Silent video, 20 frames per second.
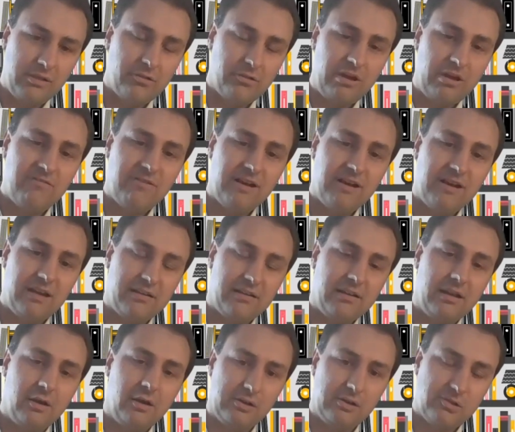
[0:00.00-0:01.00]
the traffic light
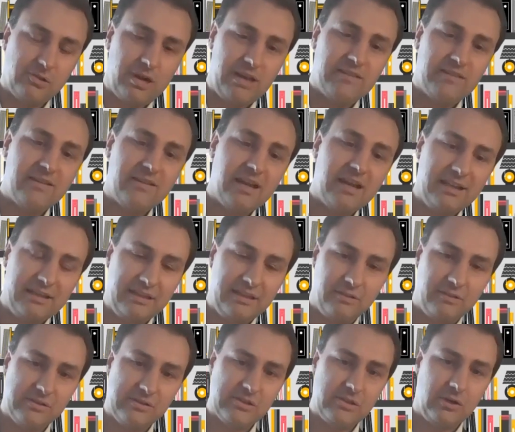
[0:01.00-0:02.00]
now is red, I need
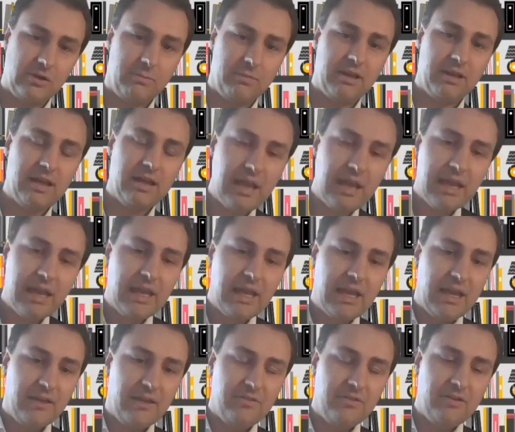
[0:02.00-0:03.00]
to stop.
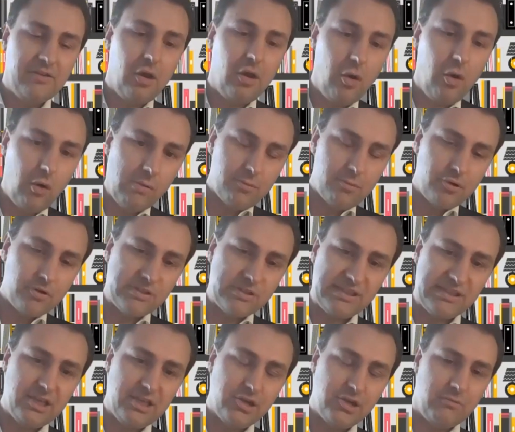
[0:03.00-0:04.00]
And the whole
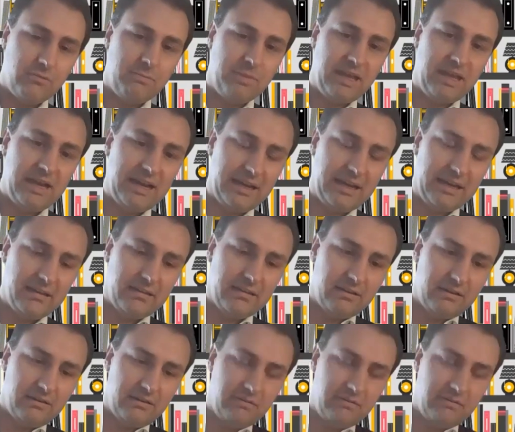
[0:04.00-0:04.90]
procedure behind